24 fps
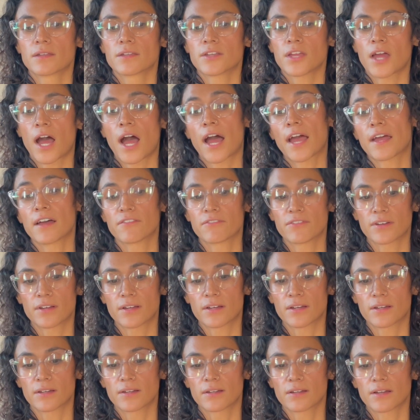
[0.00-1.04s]
I have
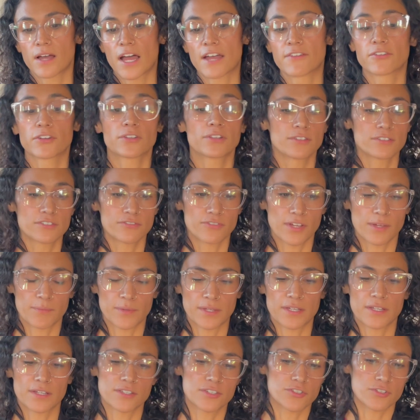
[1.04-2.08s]
a close family
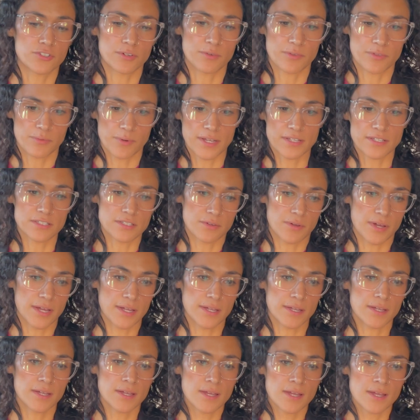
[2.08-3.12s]
history with Ray, so
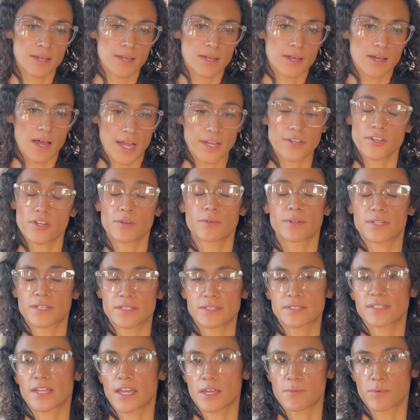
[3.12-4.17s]
I know what
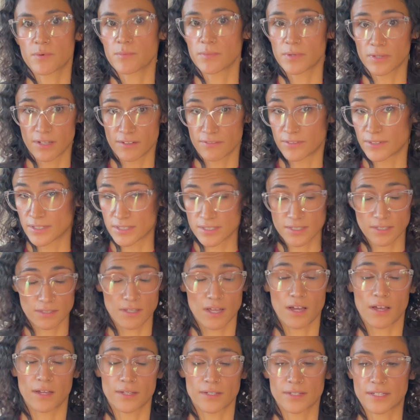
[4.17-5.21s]
he's capable of, and it's a
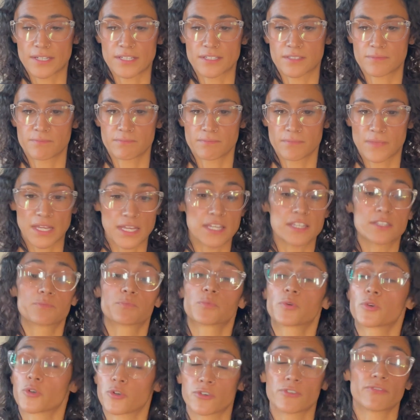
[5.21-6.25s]
lot. He's
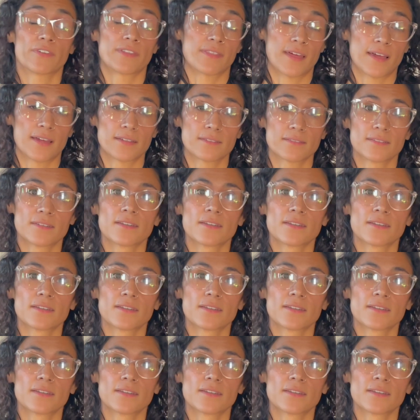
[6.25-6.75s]
proven that.